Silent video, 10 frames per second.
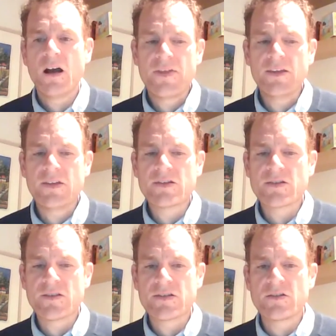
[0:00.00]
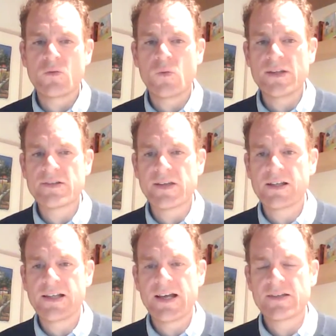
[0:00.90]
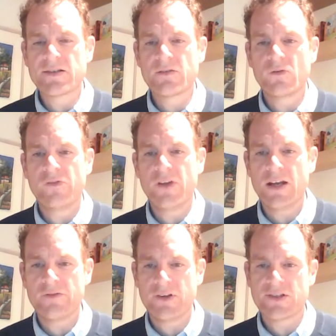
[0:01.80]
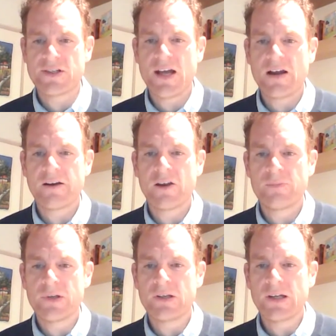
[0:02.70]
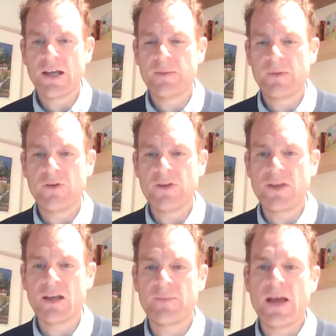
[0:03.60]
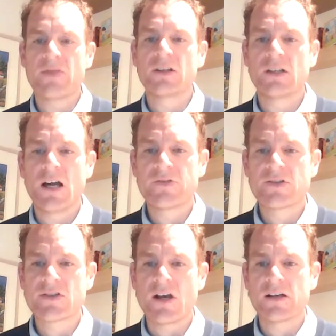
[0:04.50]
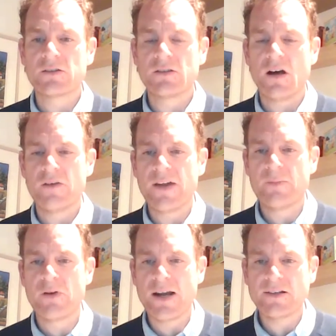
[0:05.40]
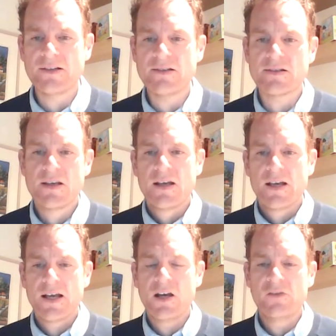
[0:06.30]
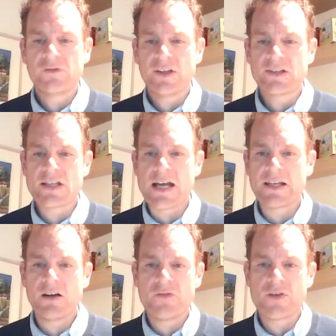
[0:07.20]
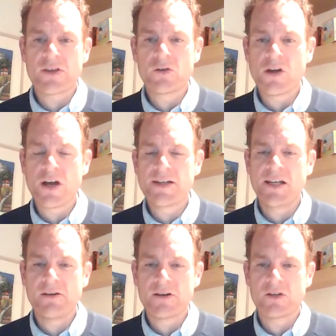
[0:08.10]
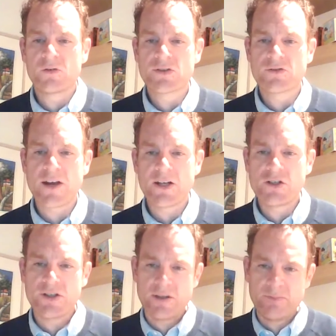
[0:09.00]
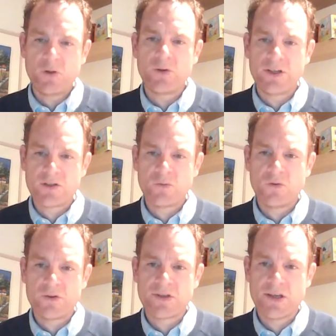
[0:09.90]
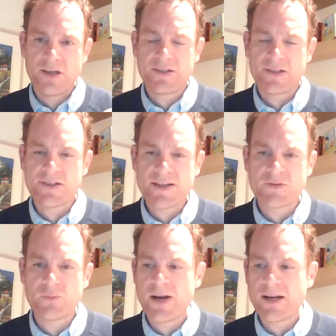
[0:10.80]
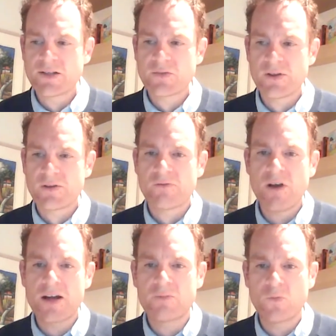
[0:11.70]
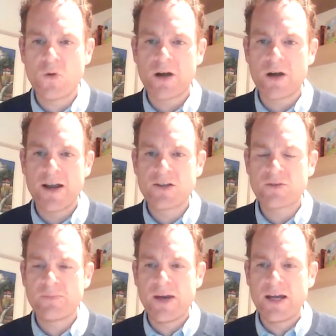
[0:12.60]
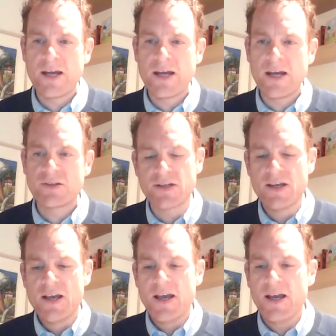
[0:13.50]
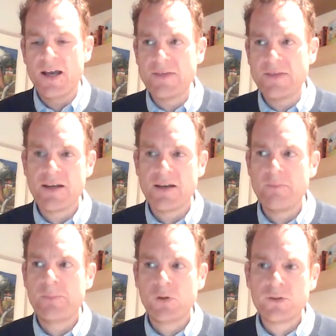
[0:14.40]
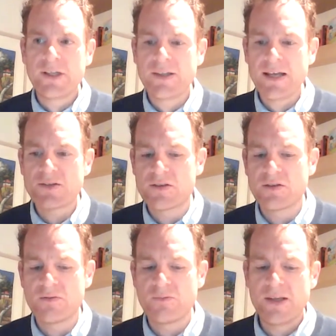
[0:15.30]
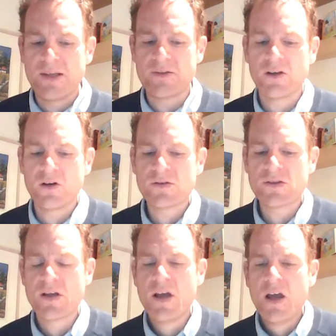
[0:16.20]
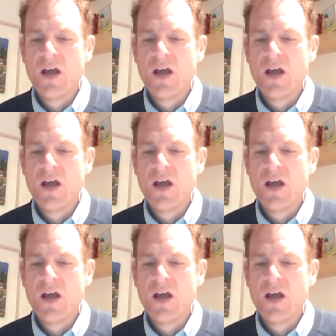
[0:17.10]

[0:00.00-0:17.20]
I think there's not one single answer that will fit every scenario, but if we think about the life cycle of a practice, hopefully starting off with a good idea and a good strategy, and then building towards a successful practice with a wide range of patients, and then building that to meet the goals.